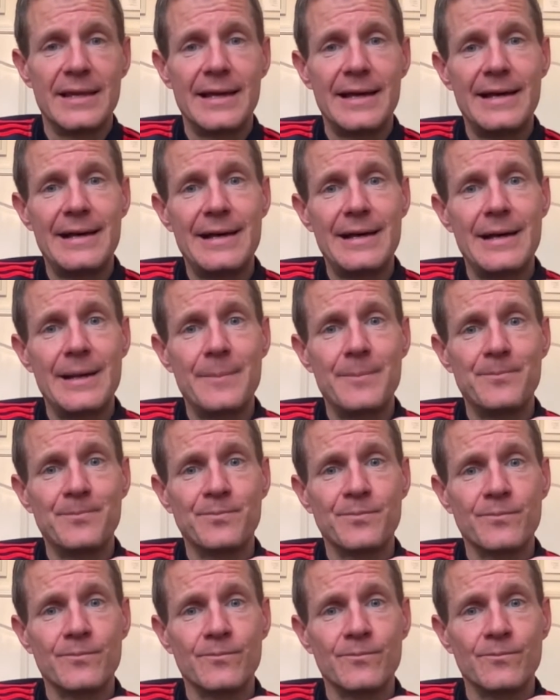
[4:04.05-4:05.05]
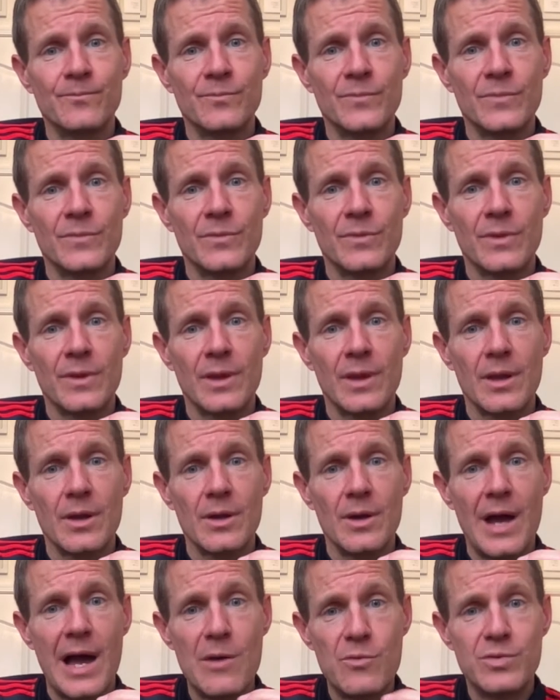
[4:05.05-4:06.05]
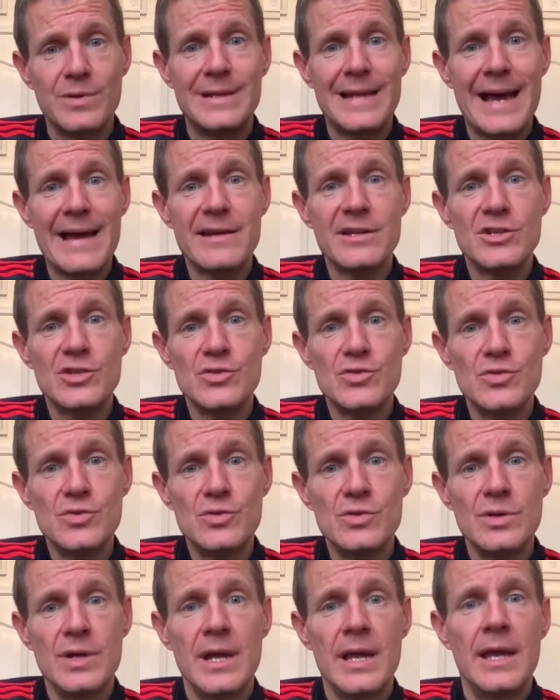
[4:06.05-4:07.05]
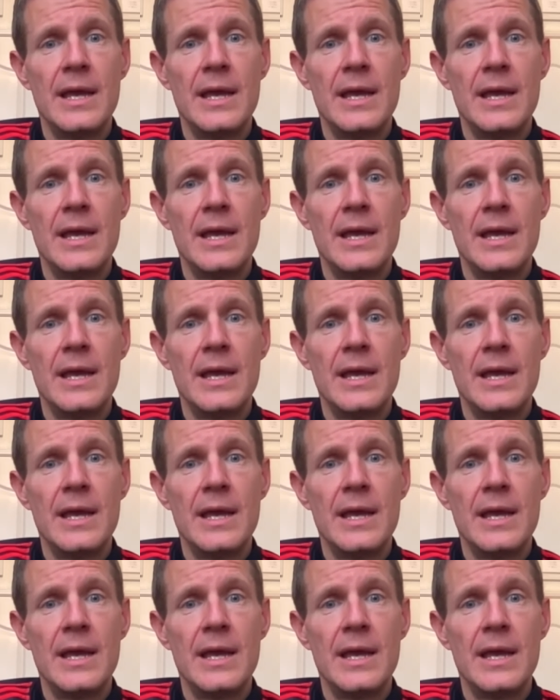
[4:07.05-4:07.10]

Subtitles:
I would like to